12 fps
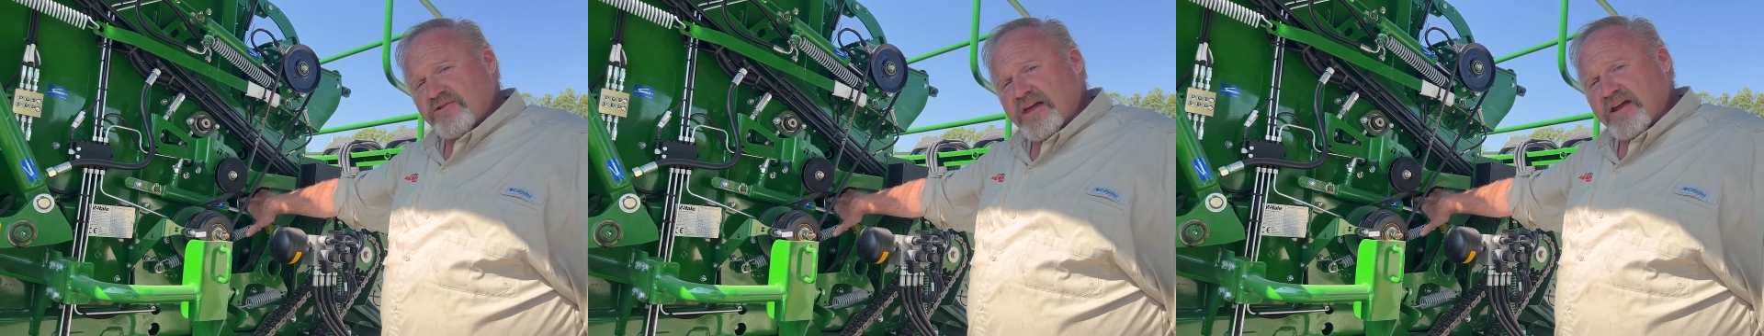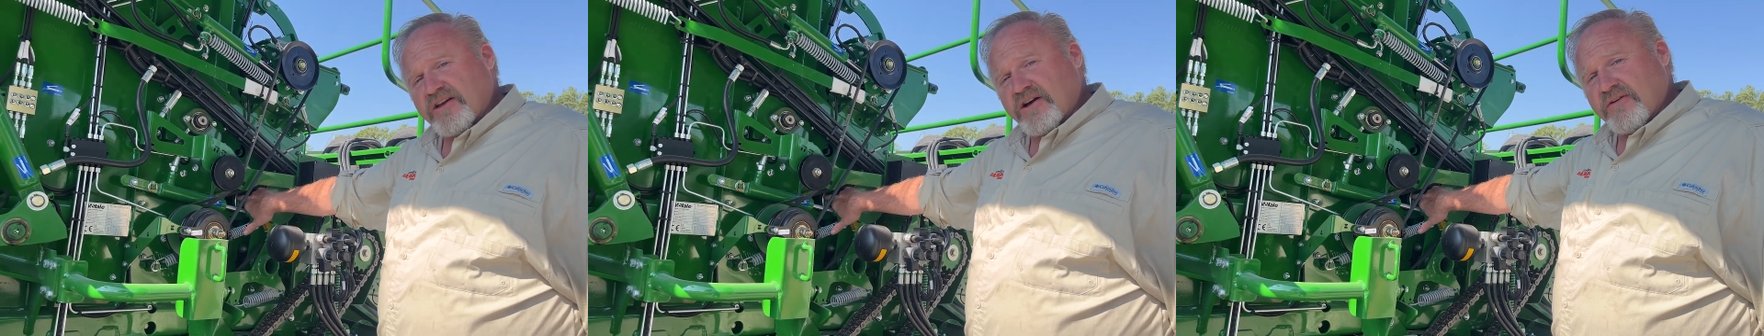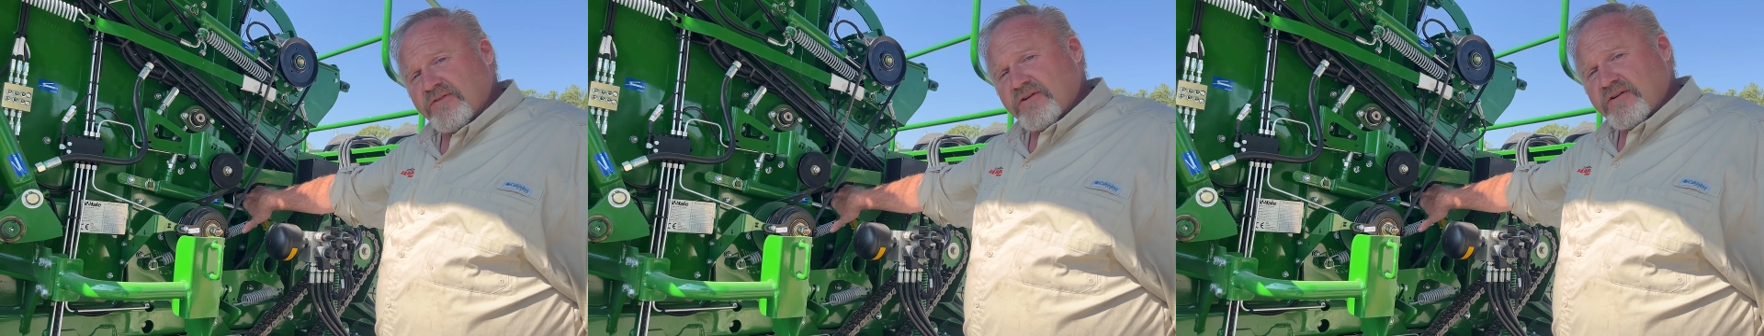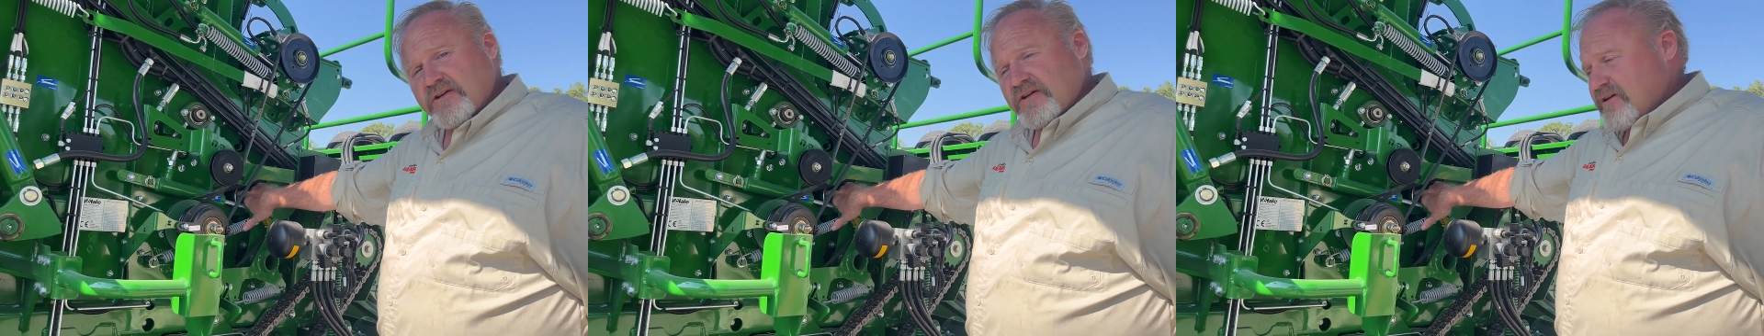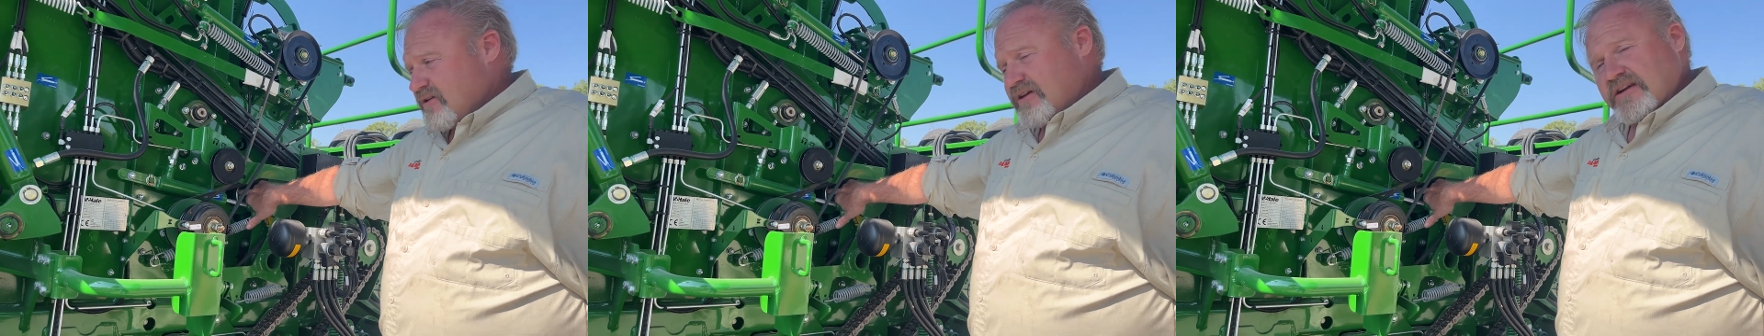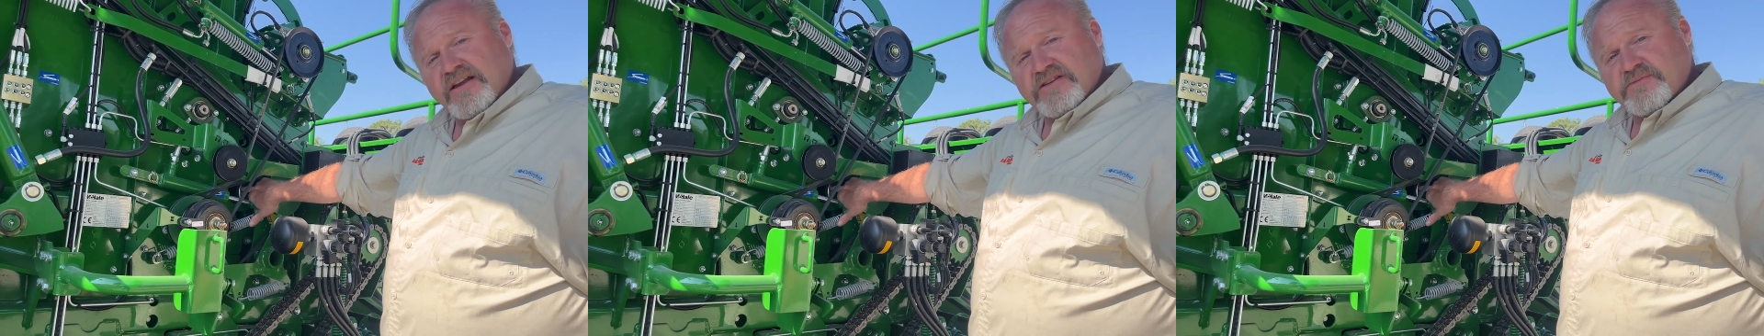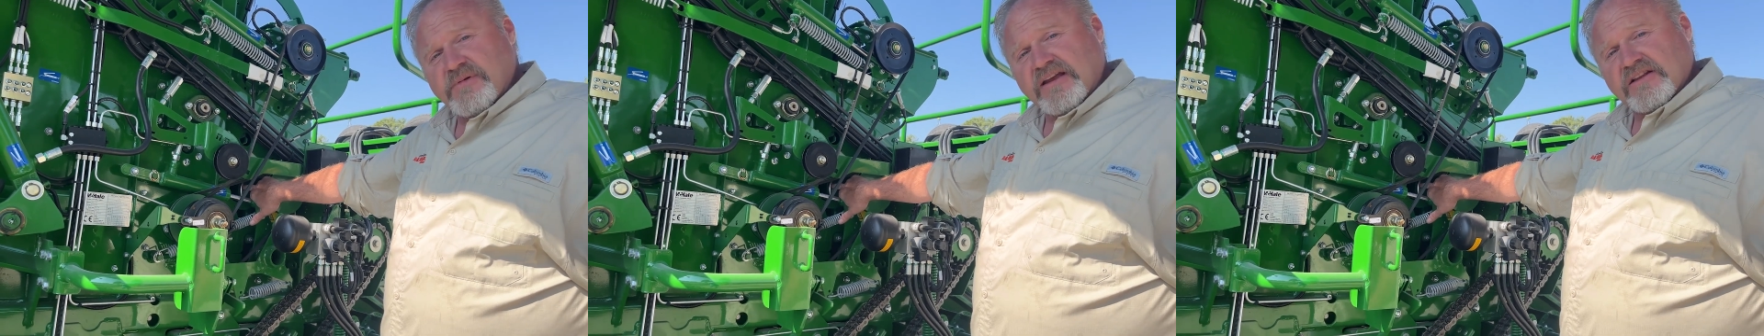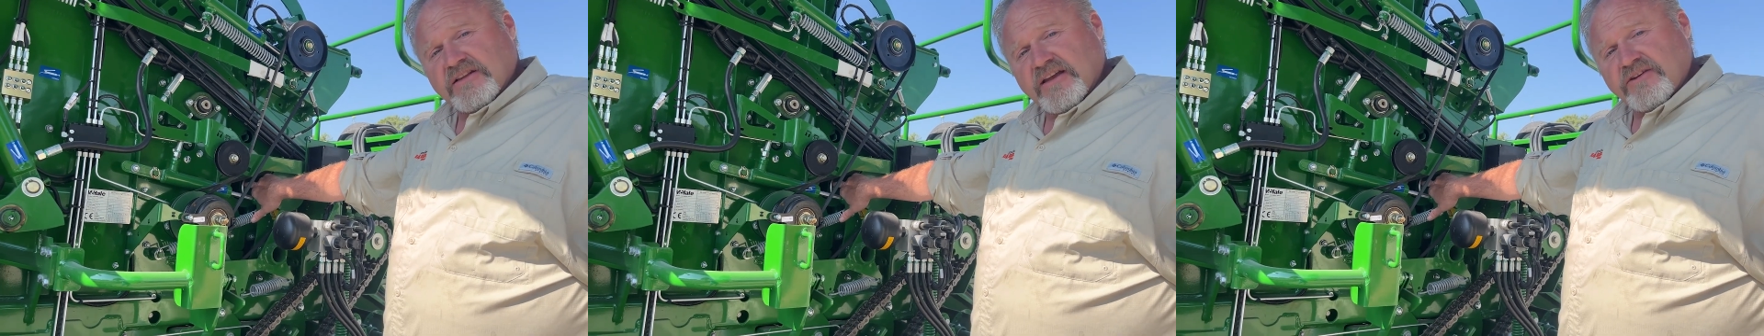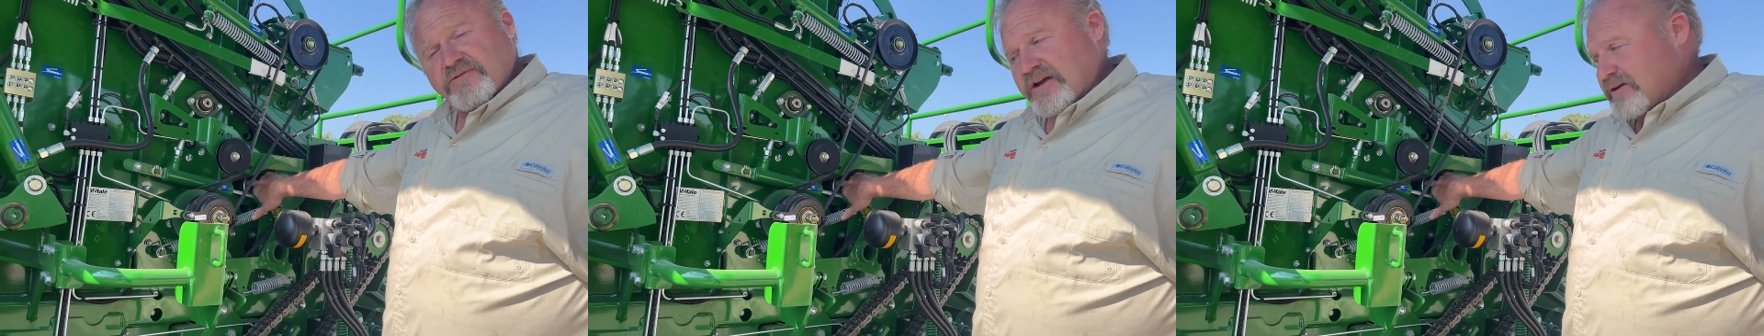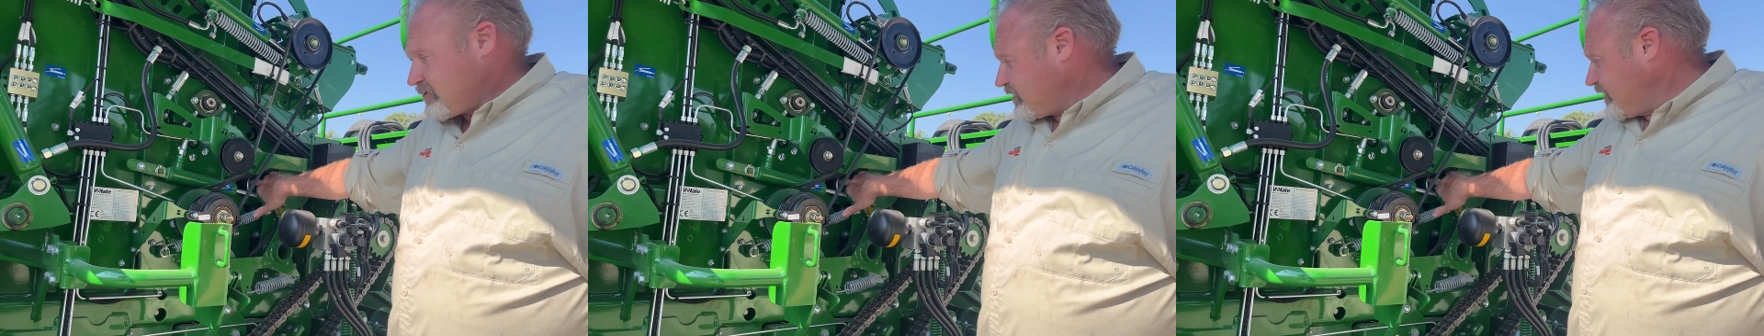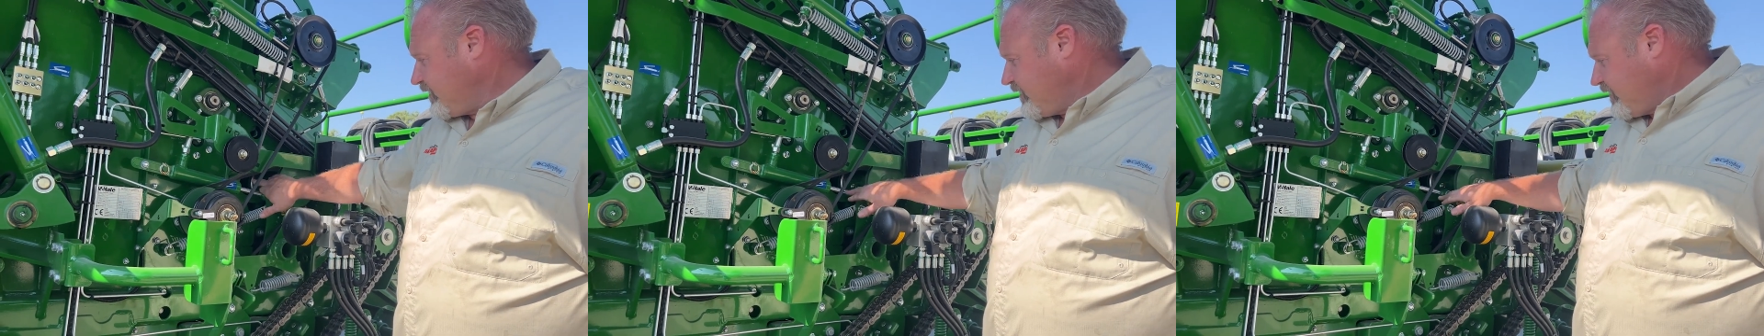that cover that needs to be cleaned regularly.